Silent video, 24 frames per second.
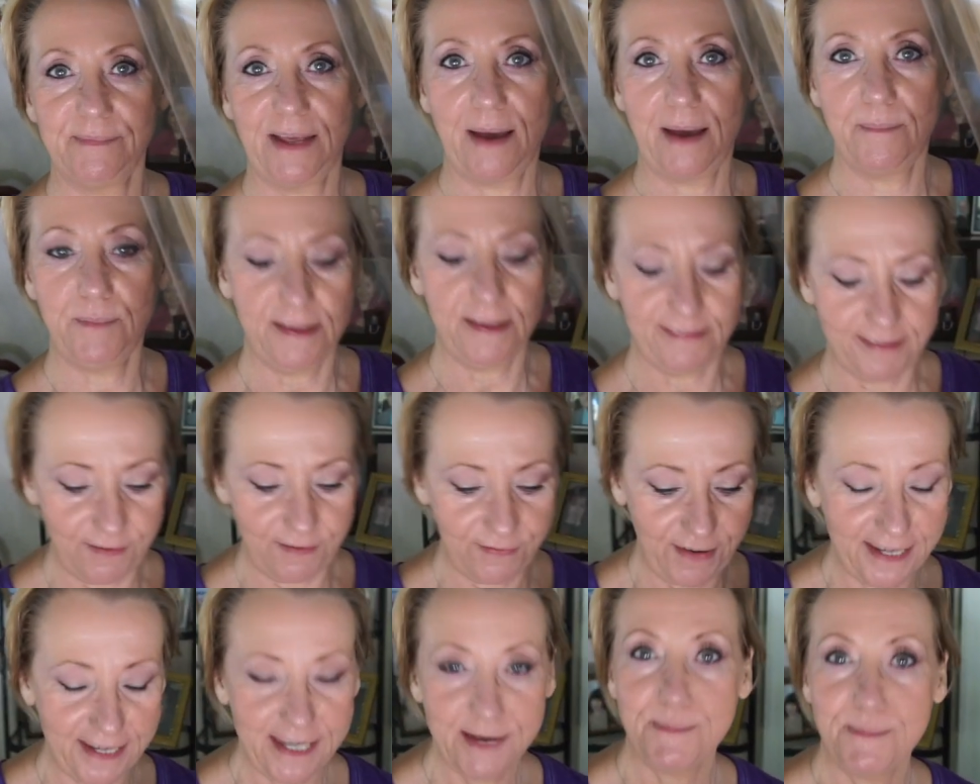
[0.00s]
I'm going to see
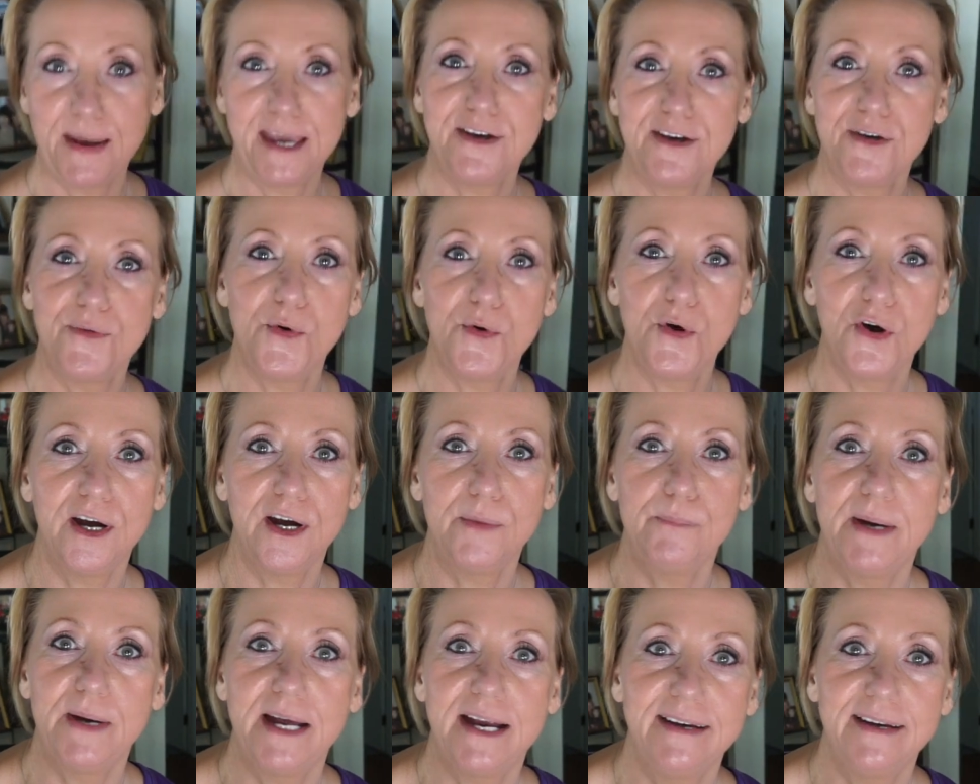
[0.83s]
if I can make it
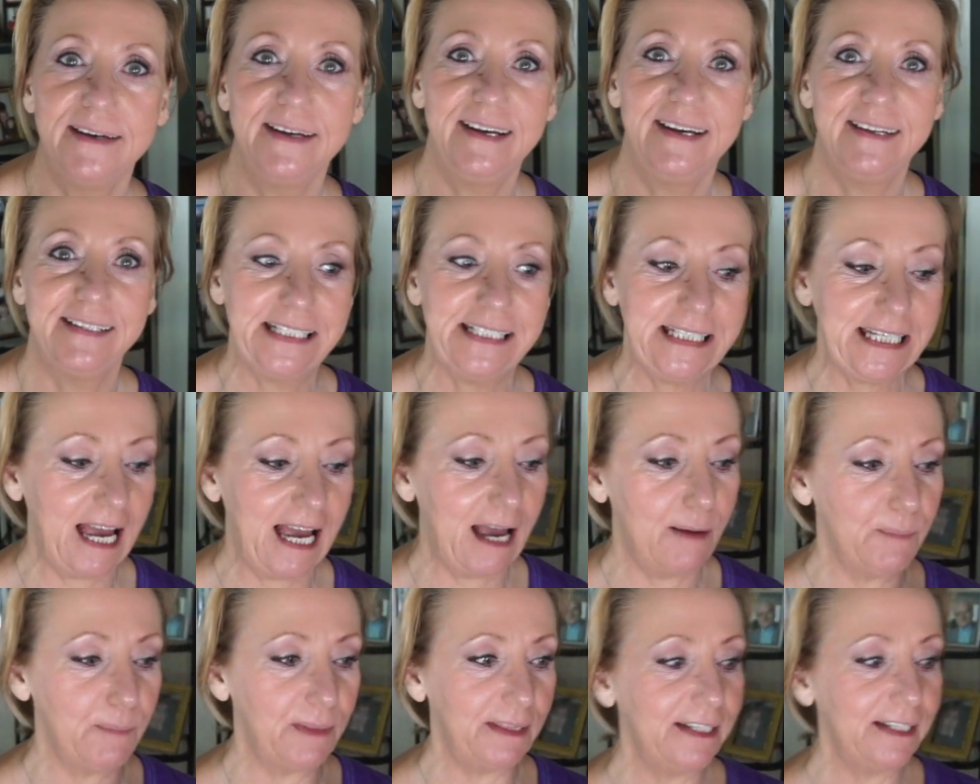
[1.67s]
work, but it,
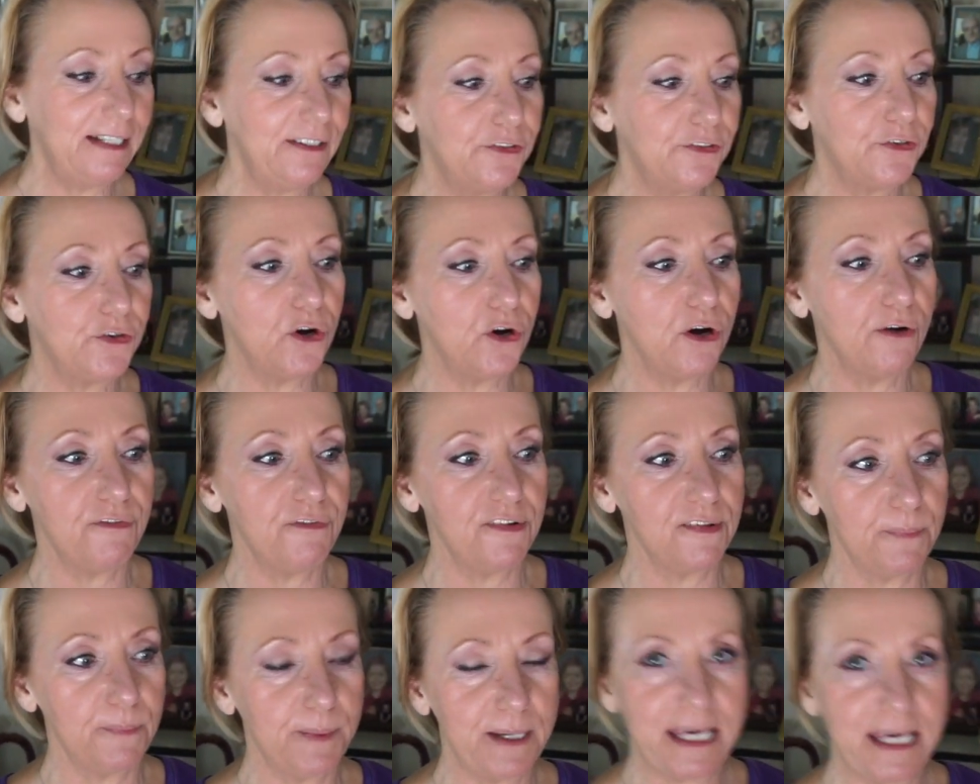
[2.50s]
I'm a little
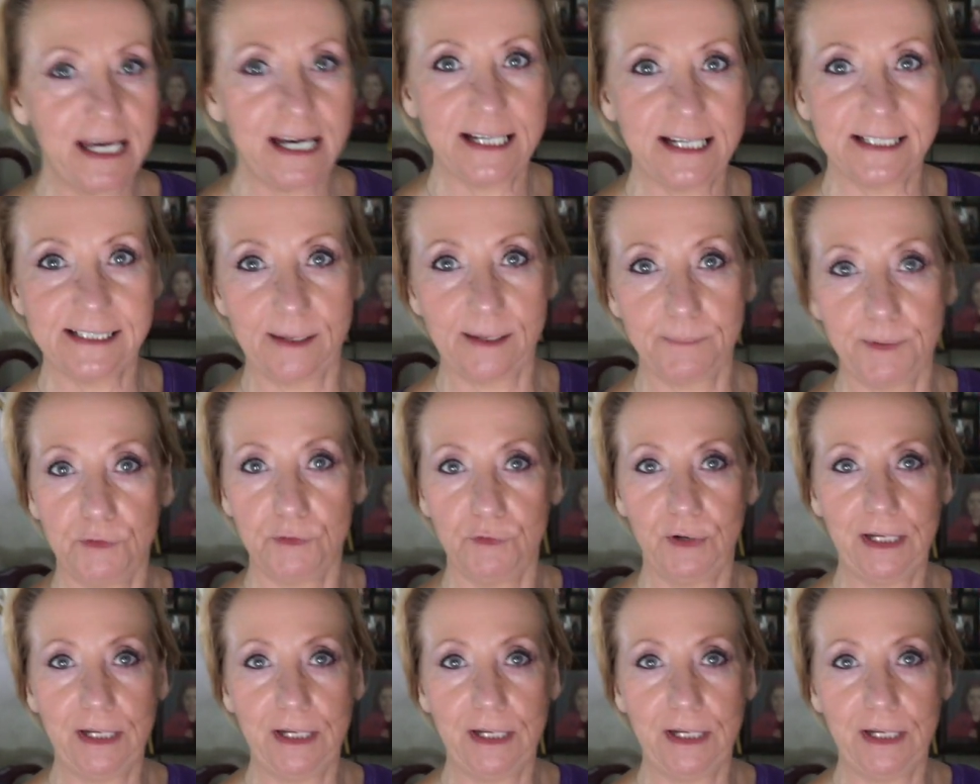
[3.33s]
nervous because I've been